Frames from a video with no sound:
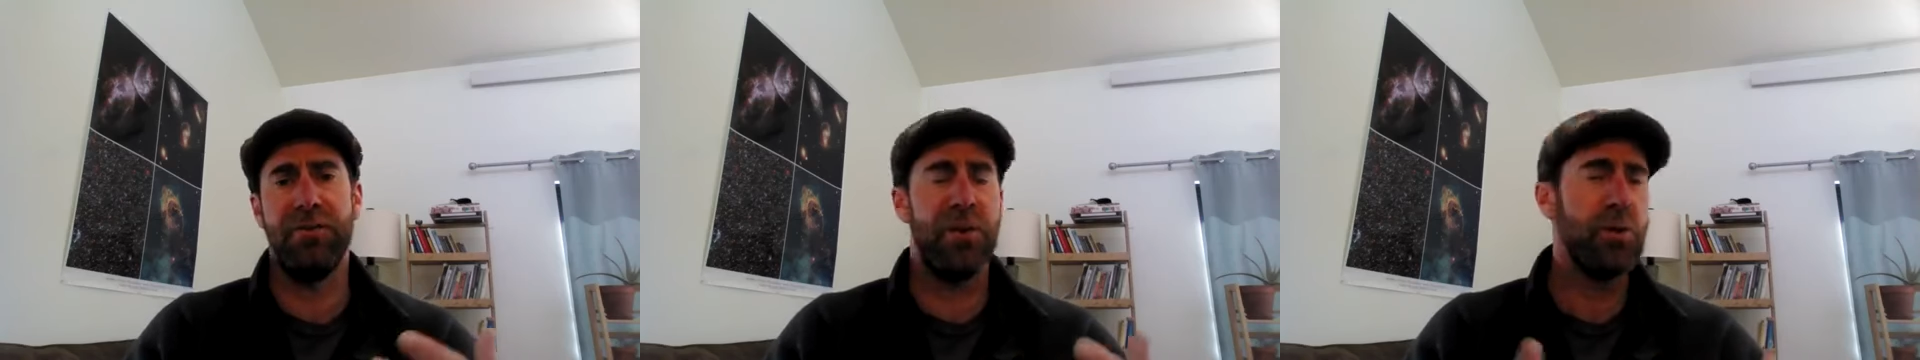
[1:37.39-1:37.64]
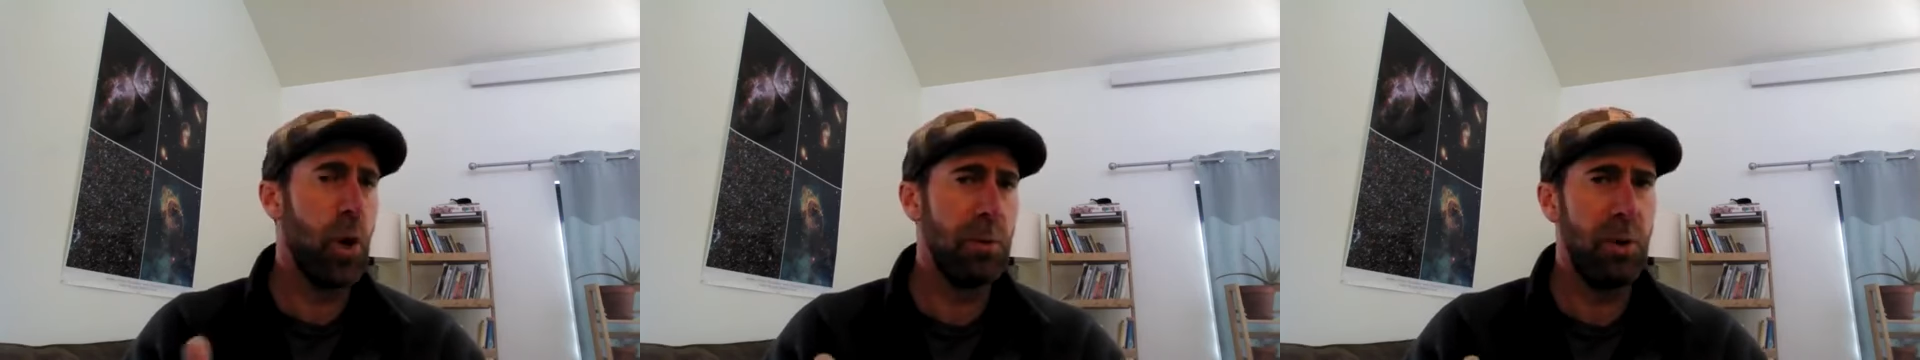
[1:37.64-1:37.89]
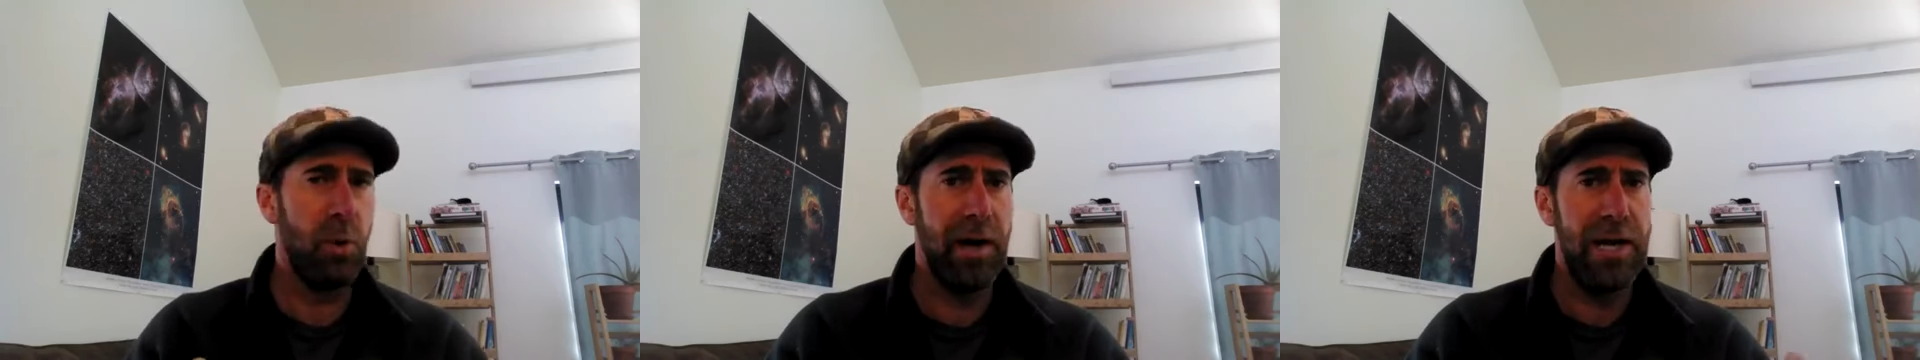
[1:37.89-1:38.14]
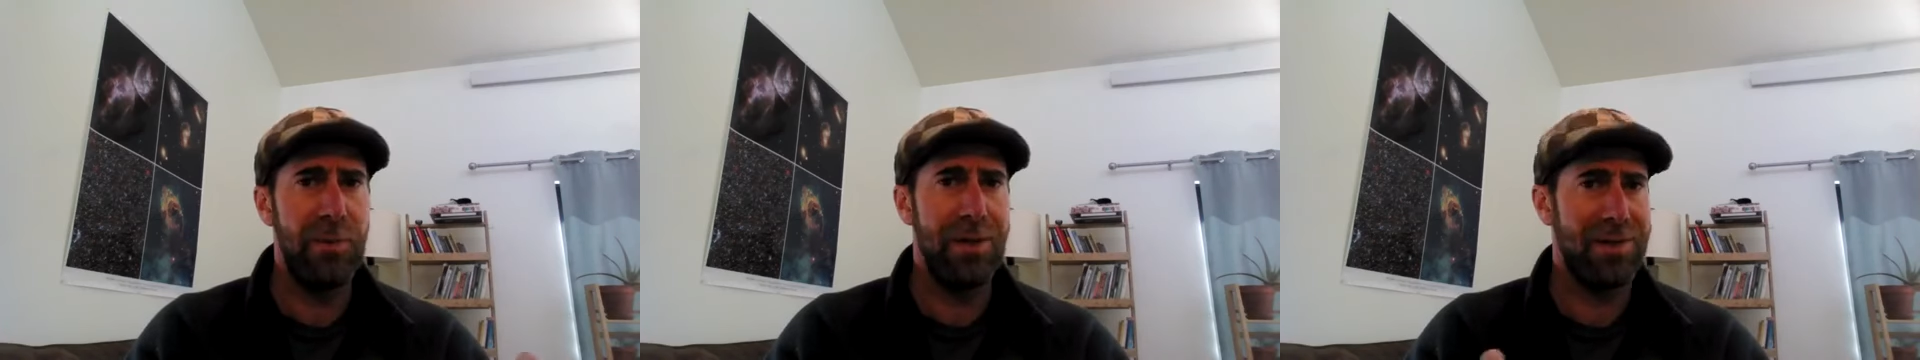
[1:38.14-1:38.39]
of the
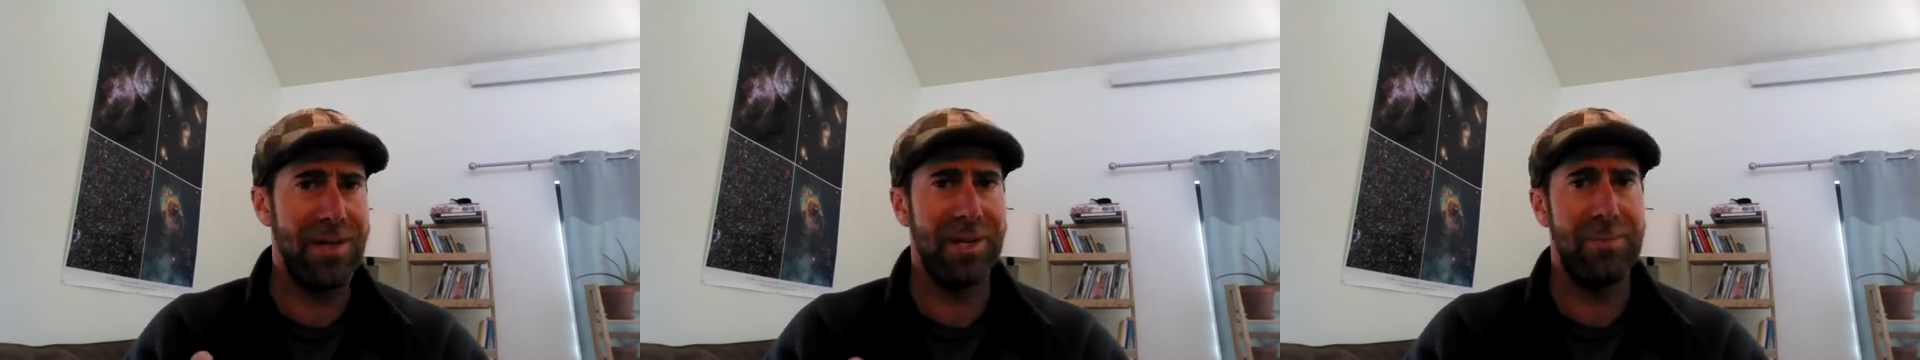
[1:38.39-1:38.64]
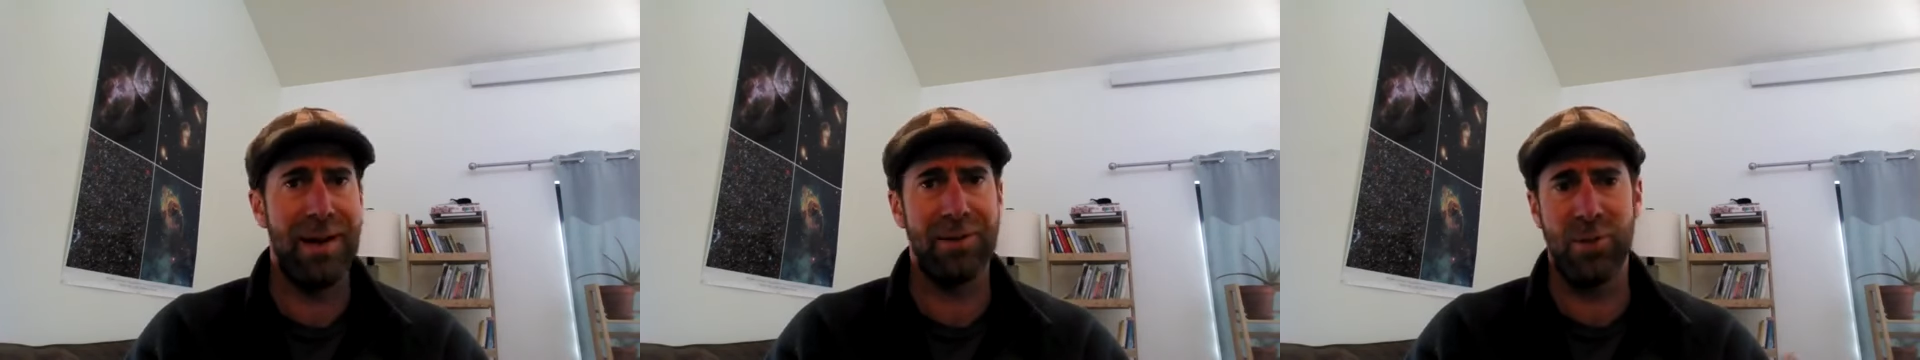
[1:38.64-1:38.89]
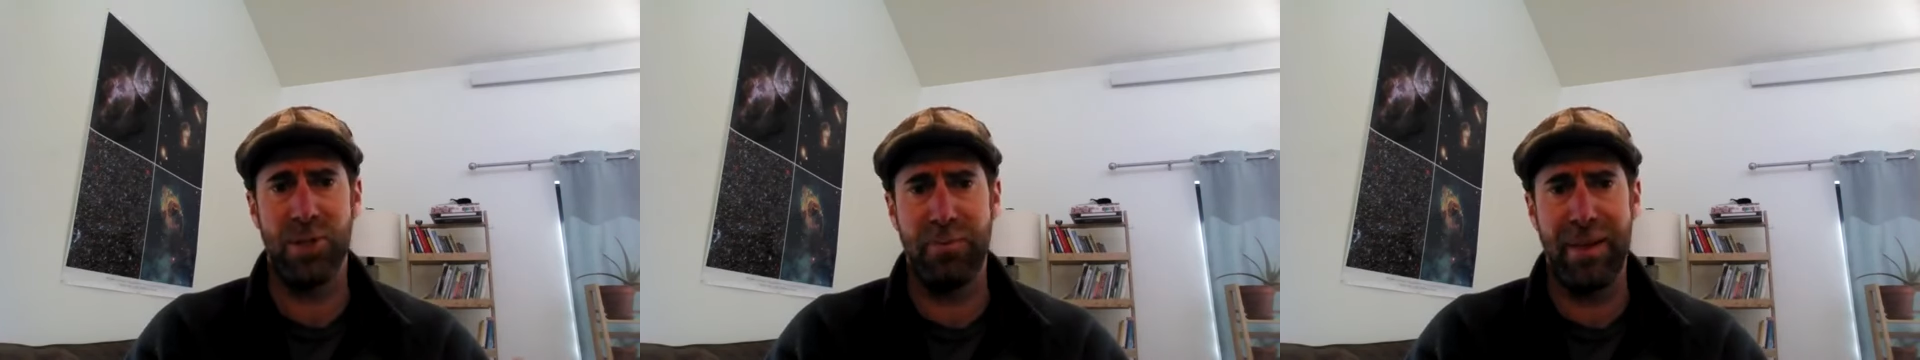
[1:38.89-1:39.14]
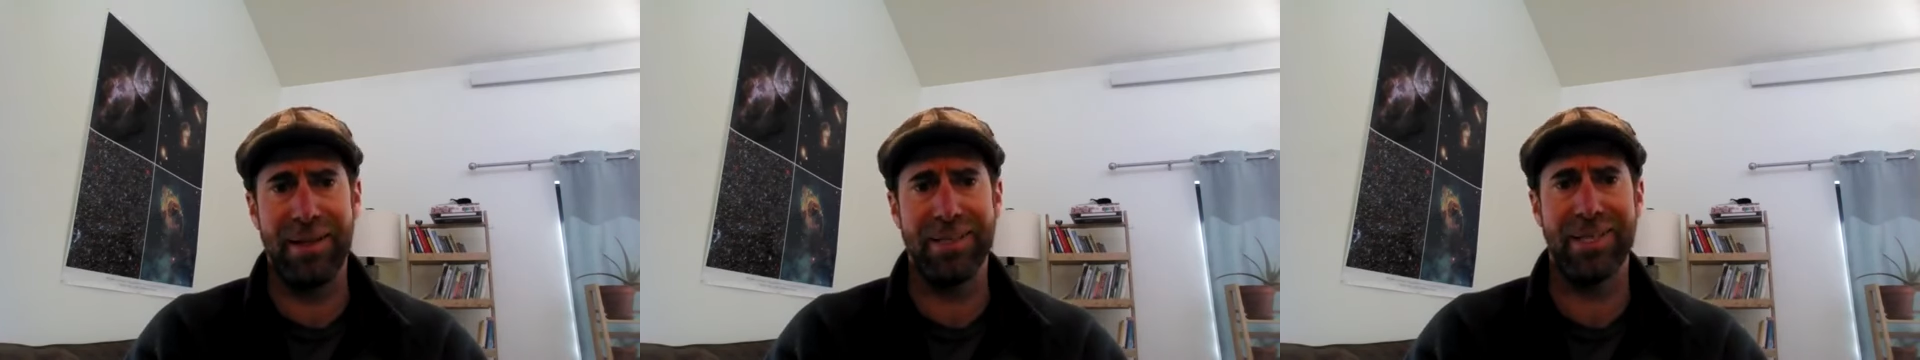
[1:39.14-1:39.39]
normal way we think about
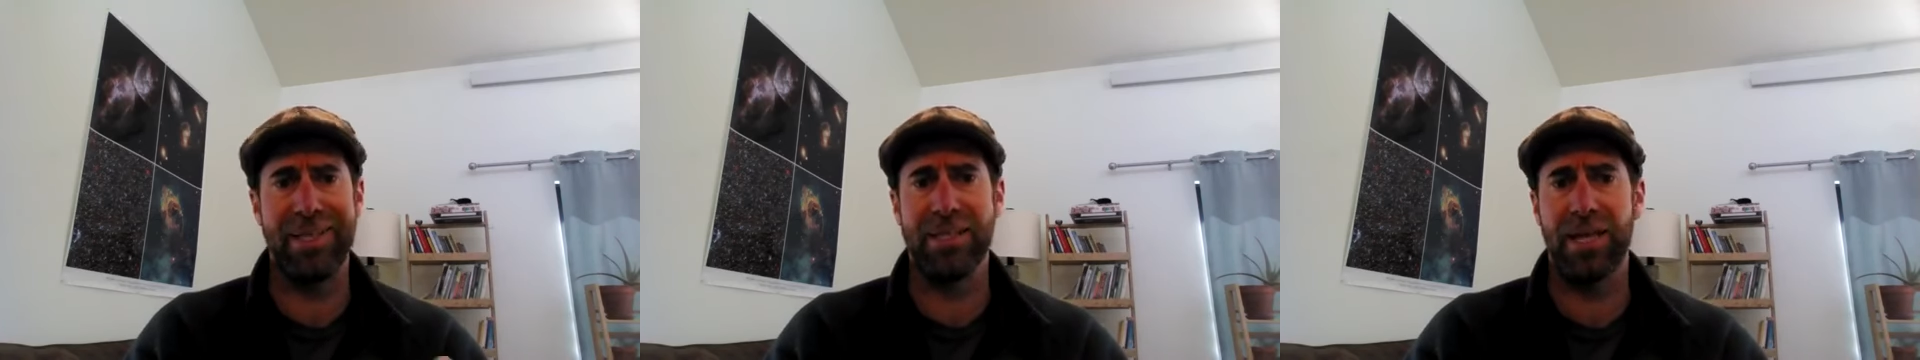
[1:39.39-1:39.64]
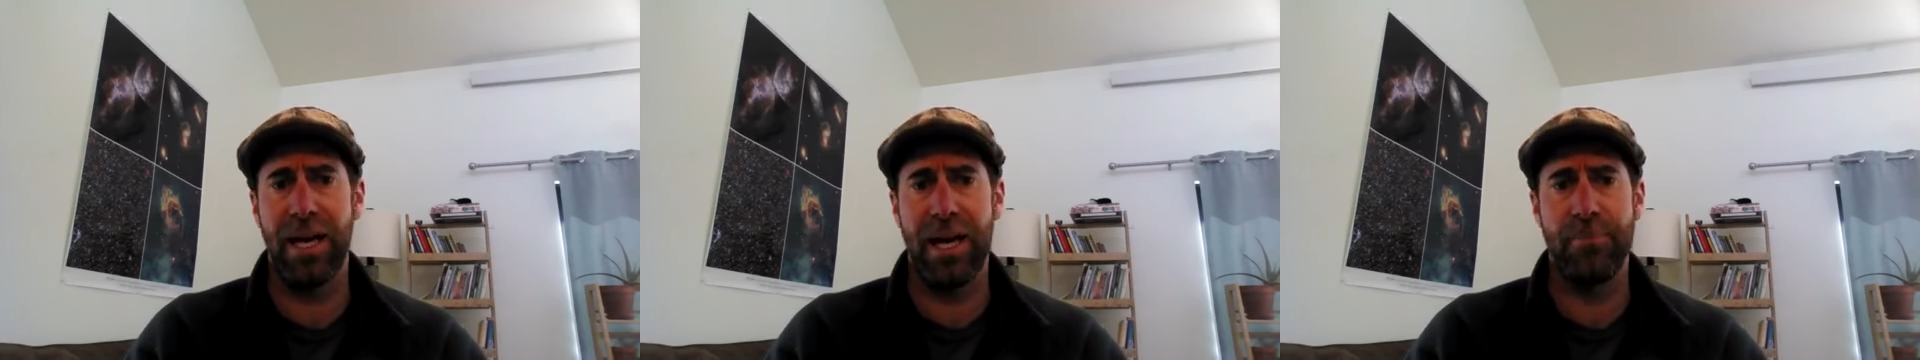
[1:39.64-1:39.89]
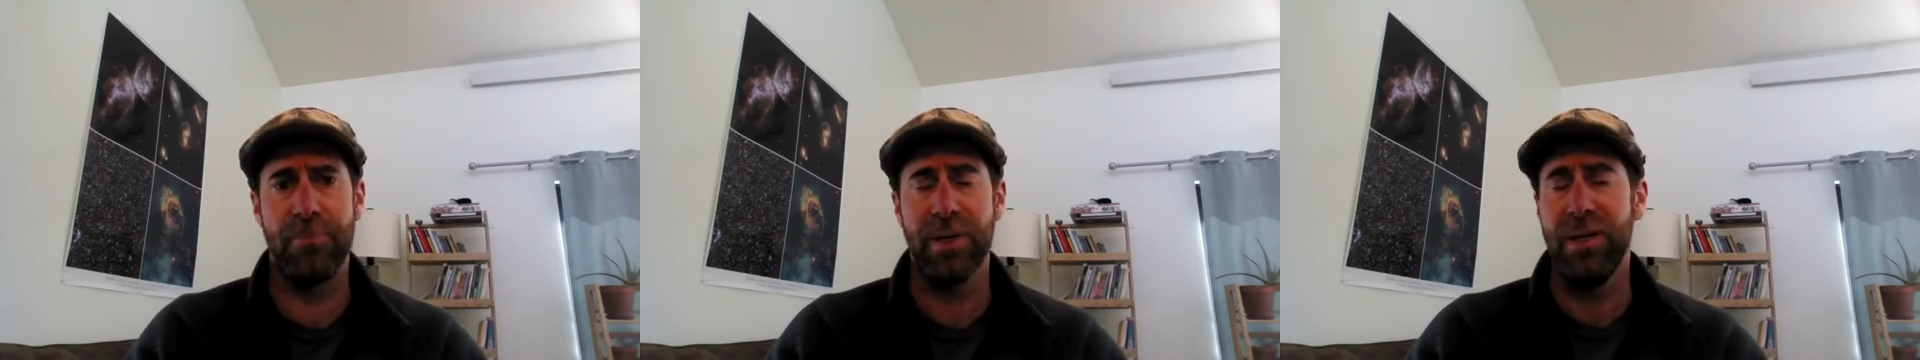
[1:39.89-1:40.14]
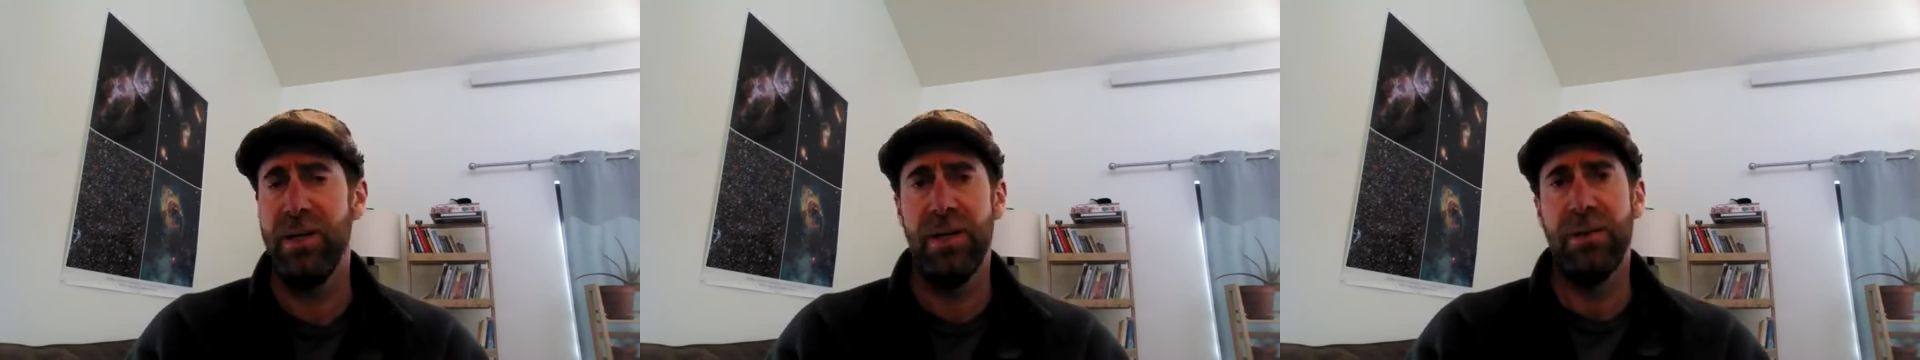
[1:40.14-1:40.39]
space and time.